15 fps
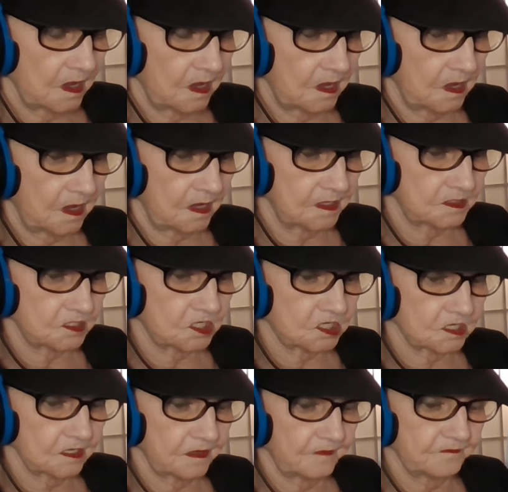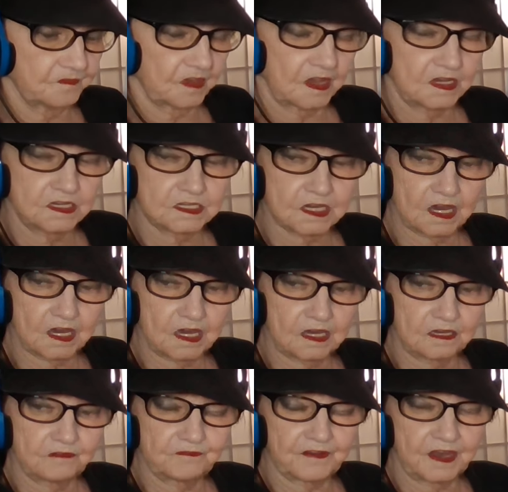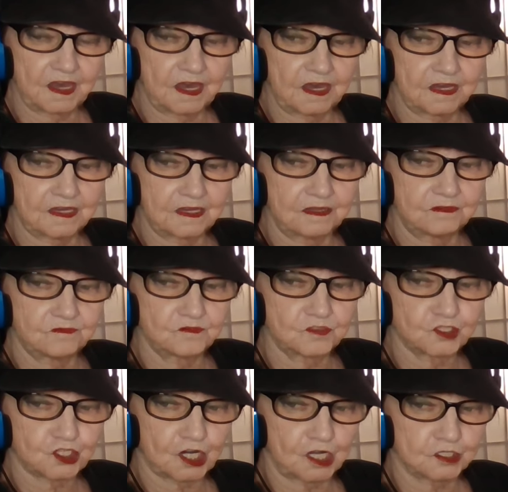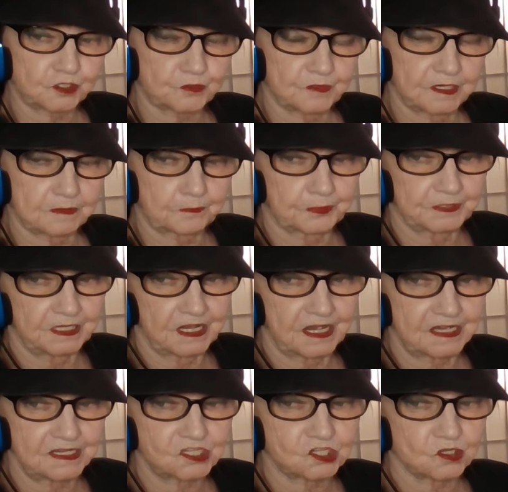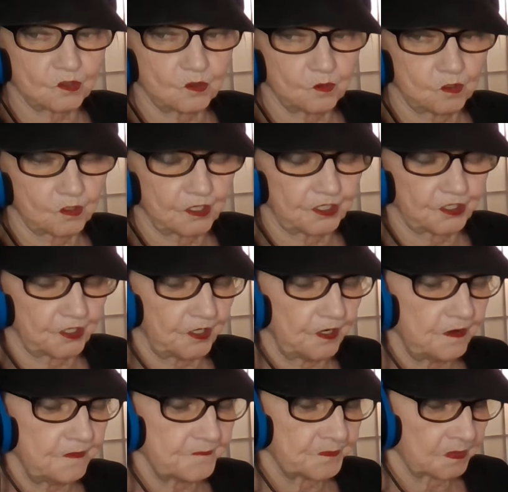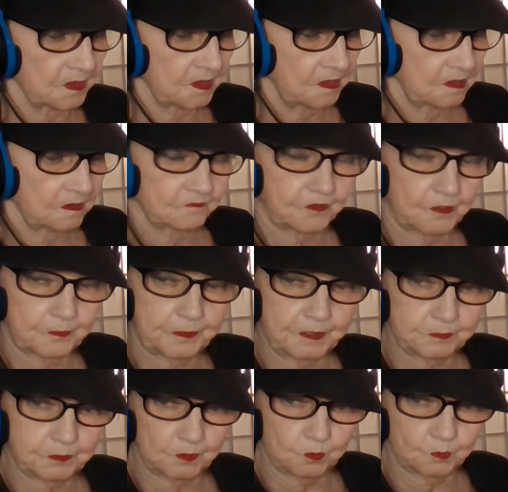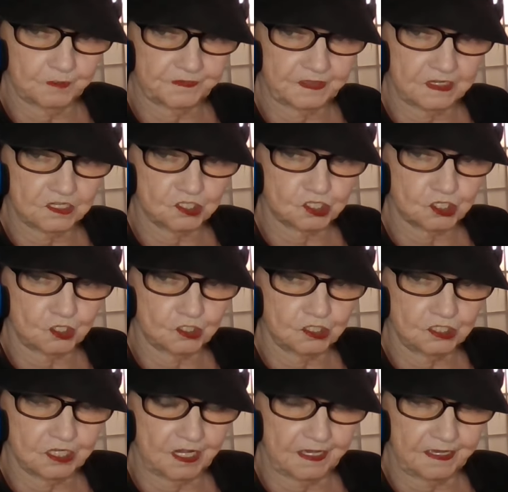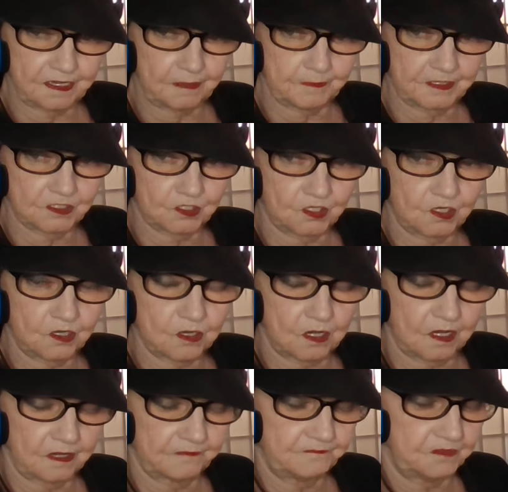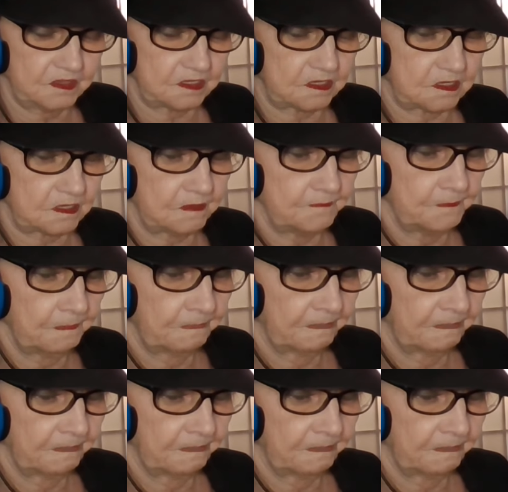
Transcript: And uh, they gave a shelter in place order for people within a certain diameter of the